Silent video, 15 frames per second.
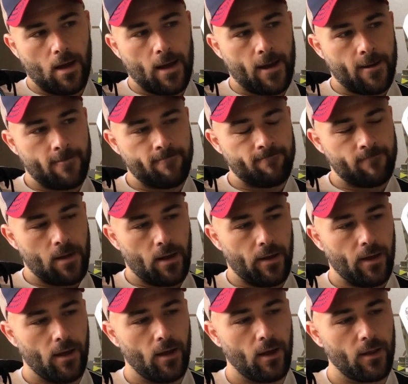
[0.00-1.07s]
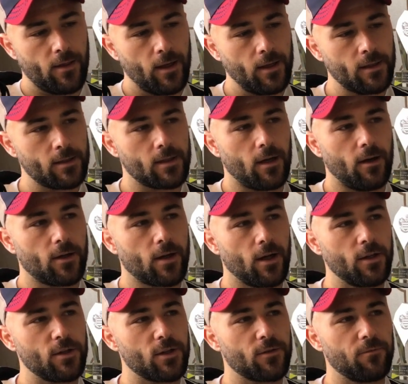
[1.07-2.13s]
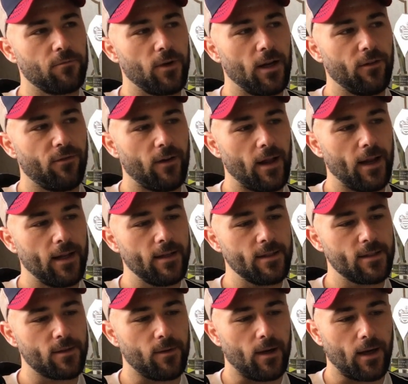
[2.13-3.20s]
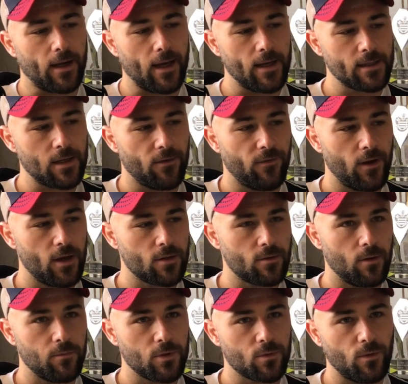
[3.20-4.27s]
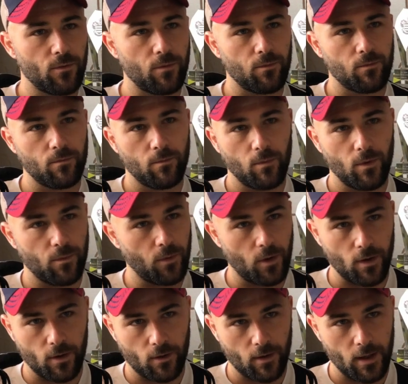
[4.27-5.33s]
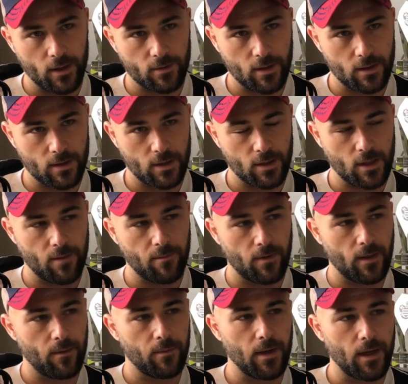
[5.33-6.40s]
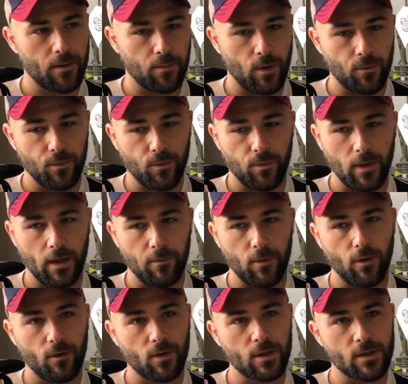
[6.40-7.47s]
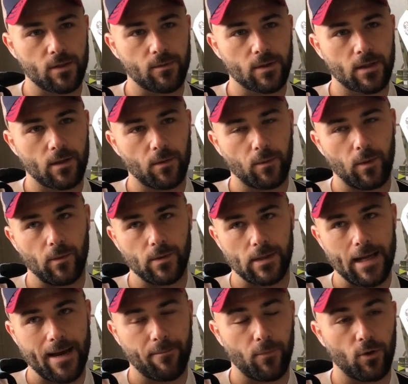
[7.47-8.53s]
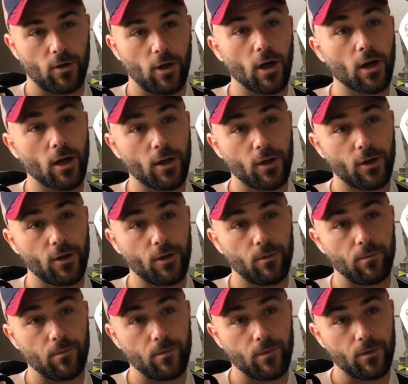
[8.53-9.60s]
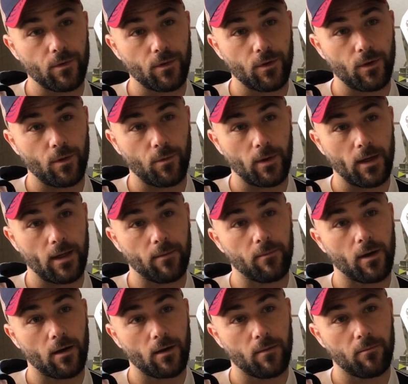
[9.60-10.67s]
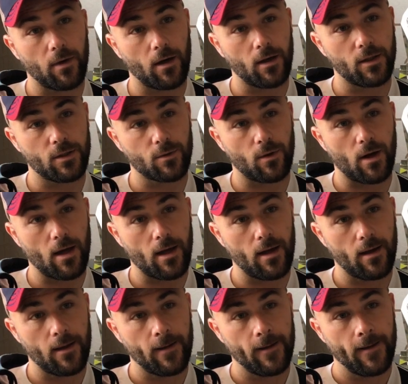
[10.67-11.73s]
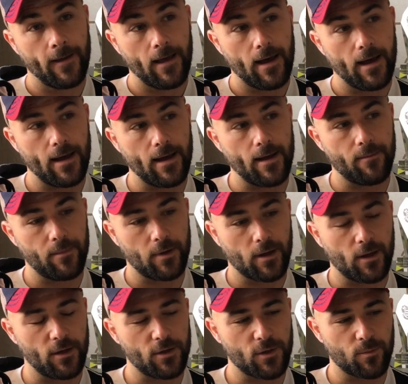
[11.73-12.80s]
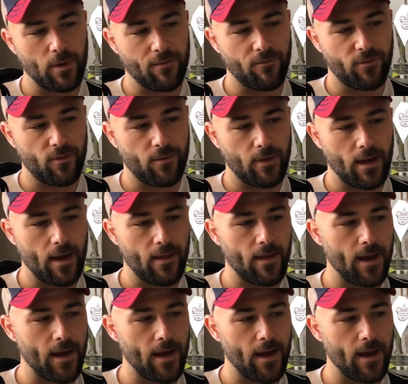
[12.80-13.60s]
I think so. I kind of just really fell into it, I guess. Our first one was with Warren Gray, Trex the Jumper. Then we had one with Willie Muir because it was Lambourne. And I kind of knew Willie and Martin Dwyer. And it kind of just went from there.